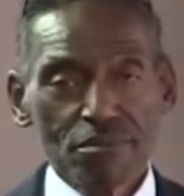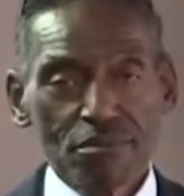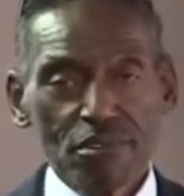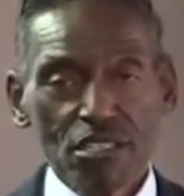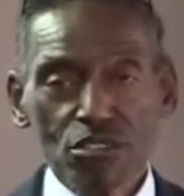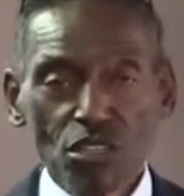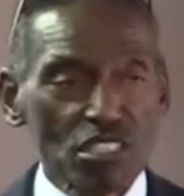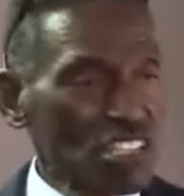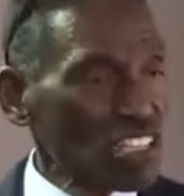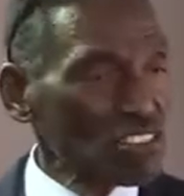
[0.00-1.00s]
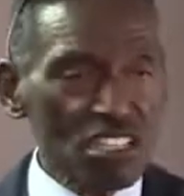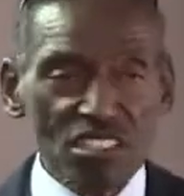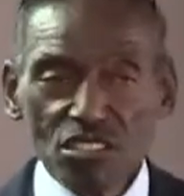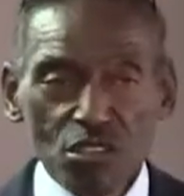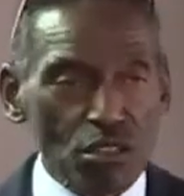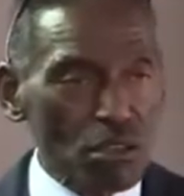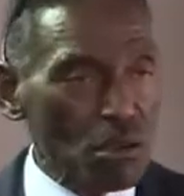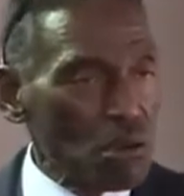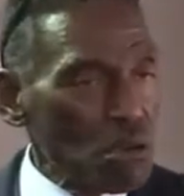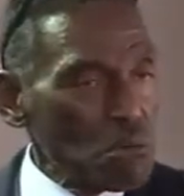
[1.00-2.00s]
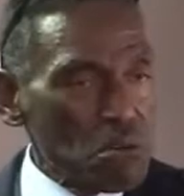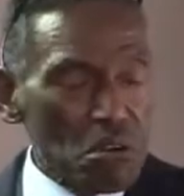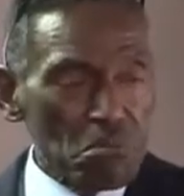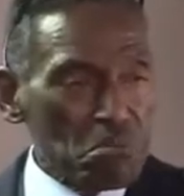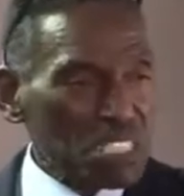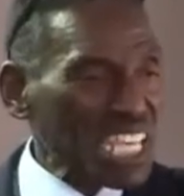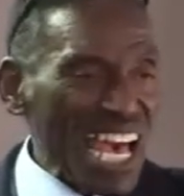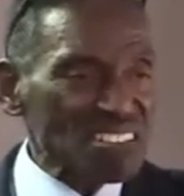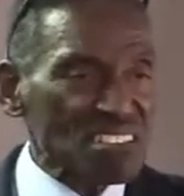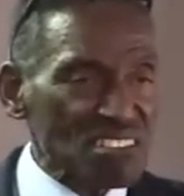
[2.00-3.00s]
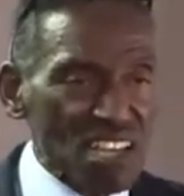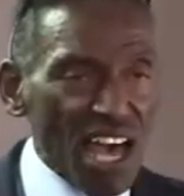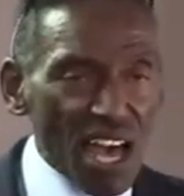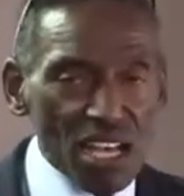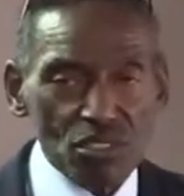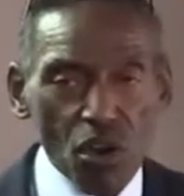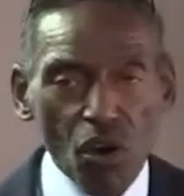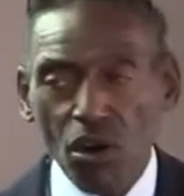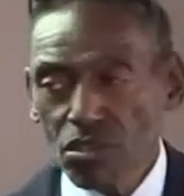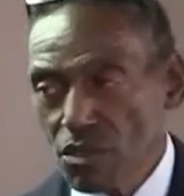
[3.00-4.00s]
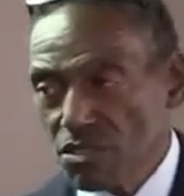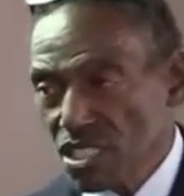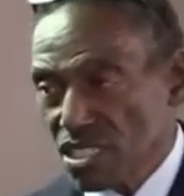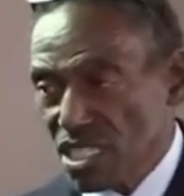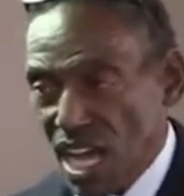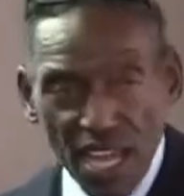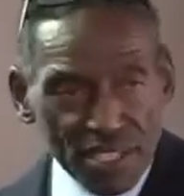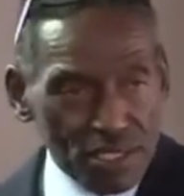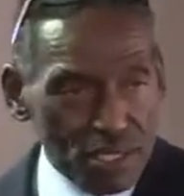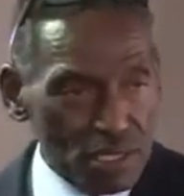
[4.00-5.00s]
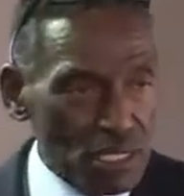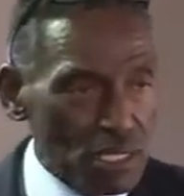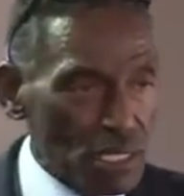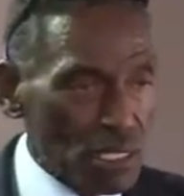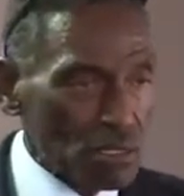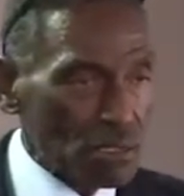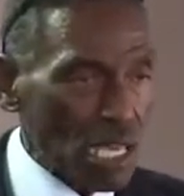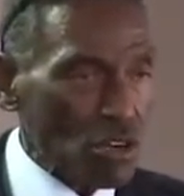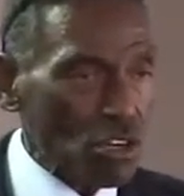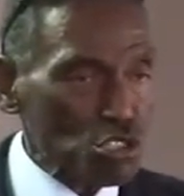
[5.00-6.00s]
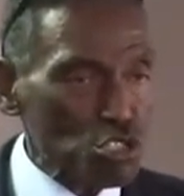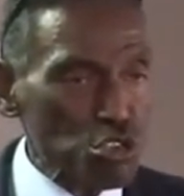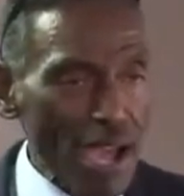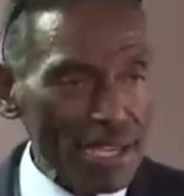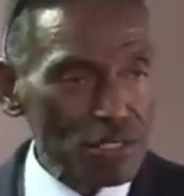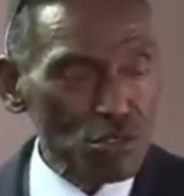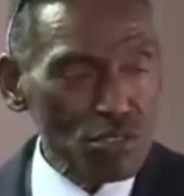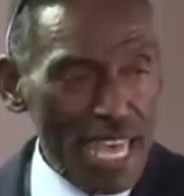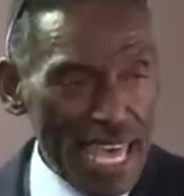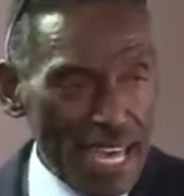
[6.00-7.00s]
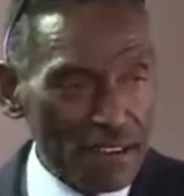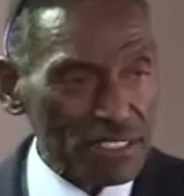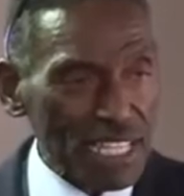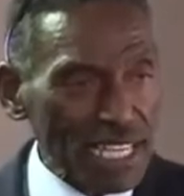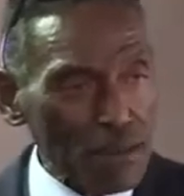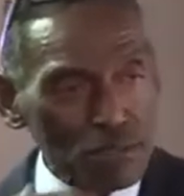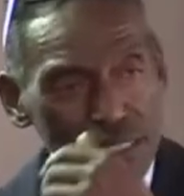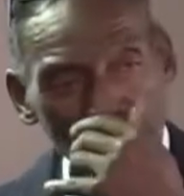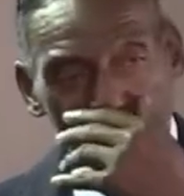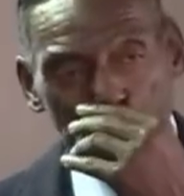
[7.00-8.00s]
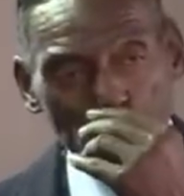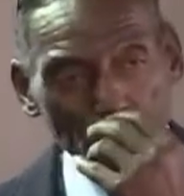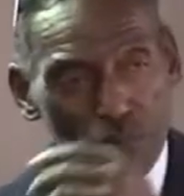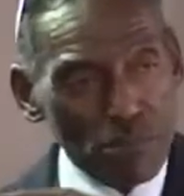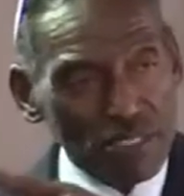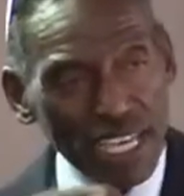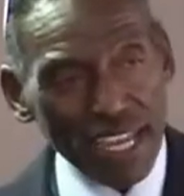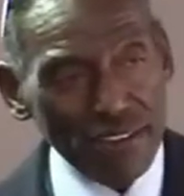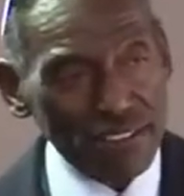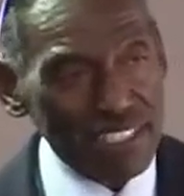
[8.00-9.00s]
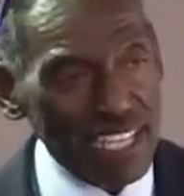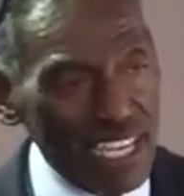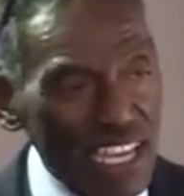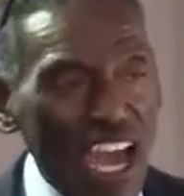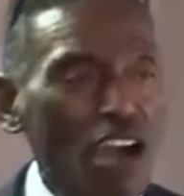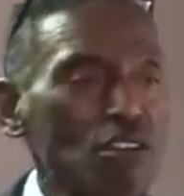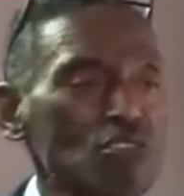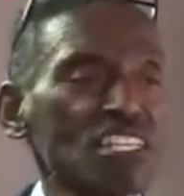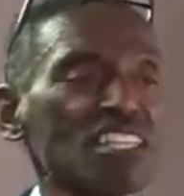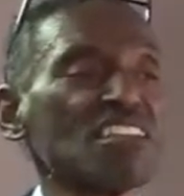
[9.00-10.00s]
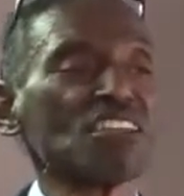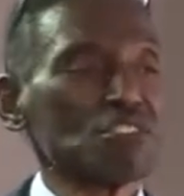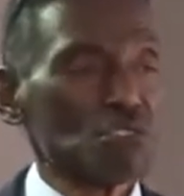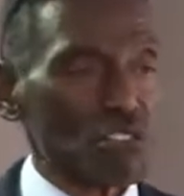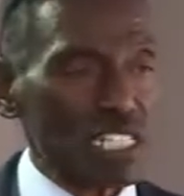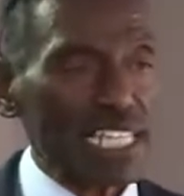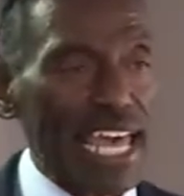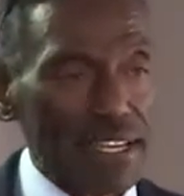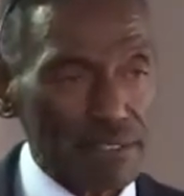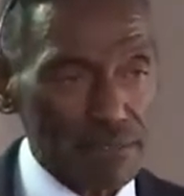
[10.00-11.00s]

It's going to just, it's just going to metastasize all over society. They're going to track you down. I was telling Brother Aaron today, I don't send nothing to the cloud.